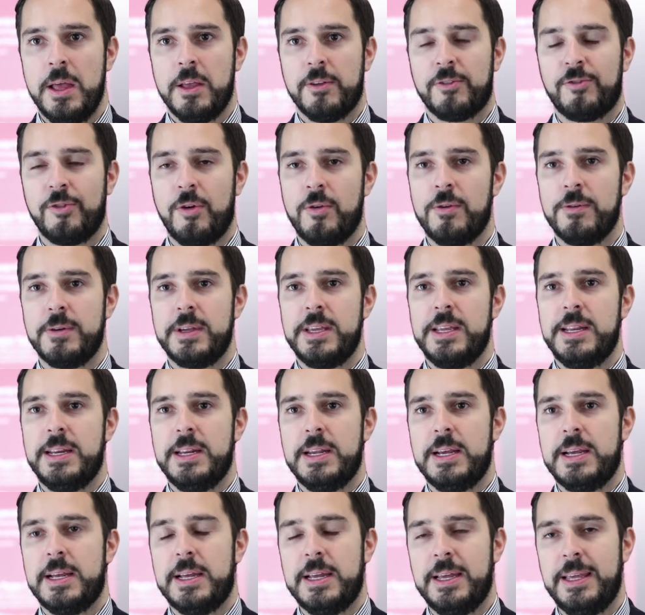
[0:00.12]
So
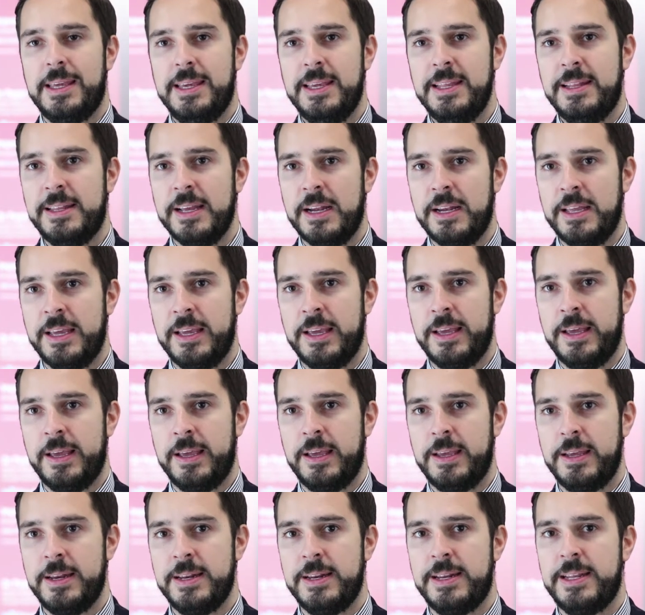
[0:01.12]
in uh, Italy,
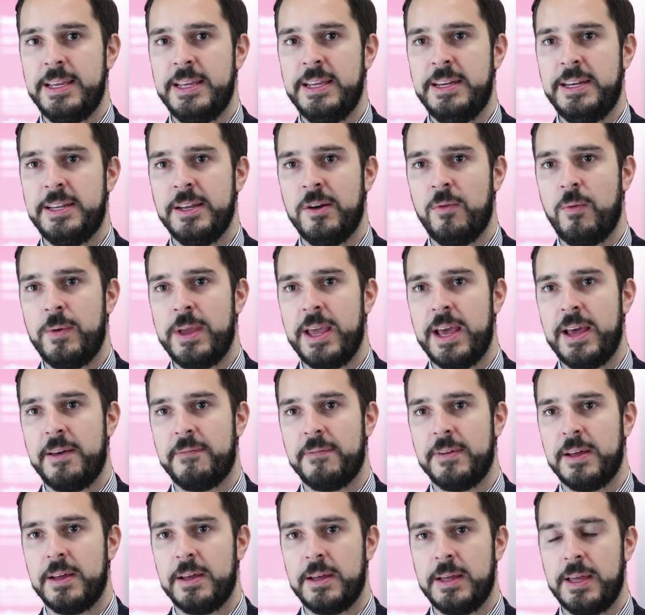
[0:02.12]
indeed, uh, uh, uh, uh, we
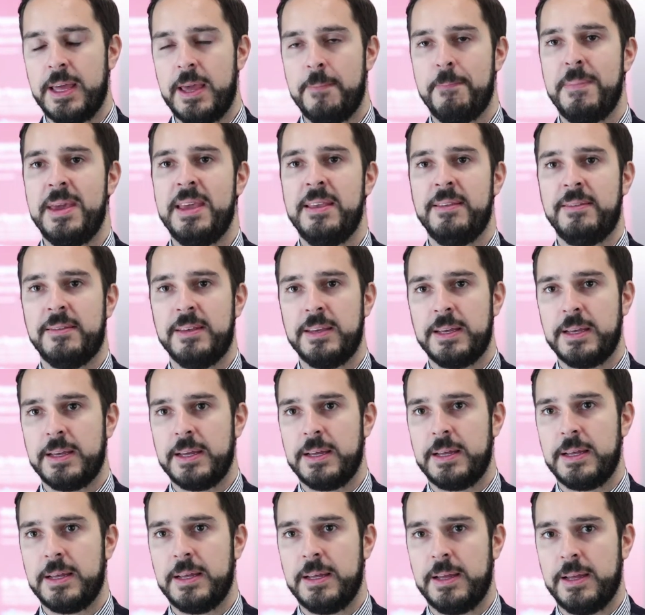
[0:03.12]
have uh, amazing
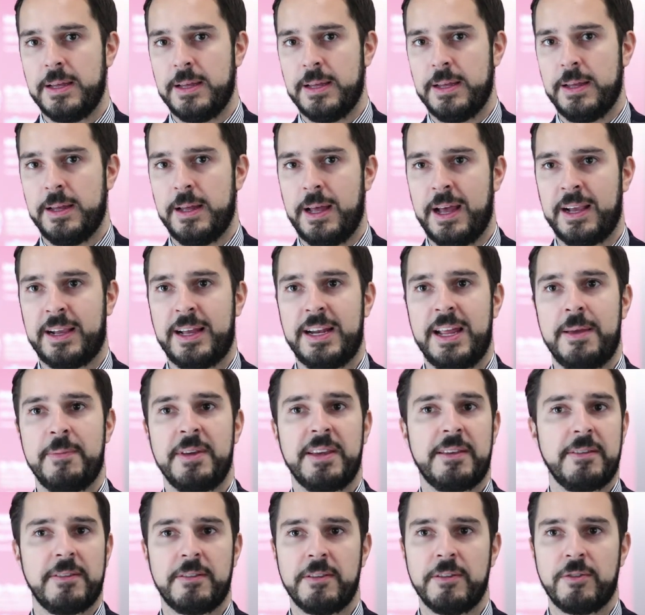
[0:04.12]

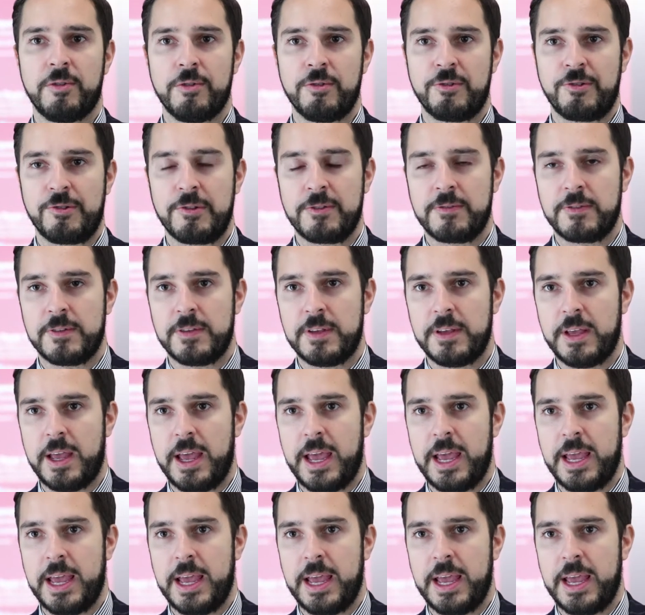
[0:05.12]
academic institutions,